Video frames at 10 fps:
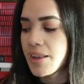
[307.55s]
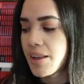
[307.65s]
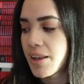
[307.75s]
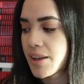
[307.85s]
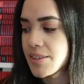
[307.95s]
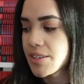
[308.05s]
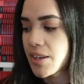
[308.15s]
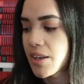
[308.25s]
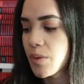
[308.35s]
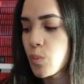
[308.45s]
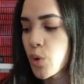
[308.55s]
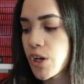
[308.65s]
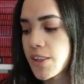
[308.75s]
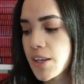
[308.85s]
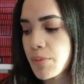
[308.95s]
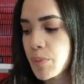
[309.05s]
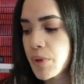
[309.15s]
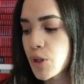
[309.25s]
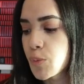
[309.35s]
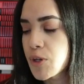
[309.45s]
and I'm worried that it might
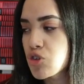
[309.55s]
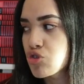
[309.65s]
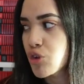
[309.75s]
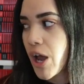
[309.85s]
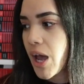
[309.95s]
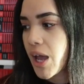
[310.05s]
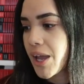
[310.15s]
be a little bit dry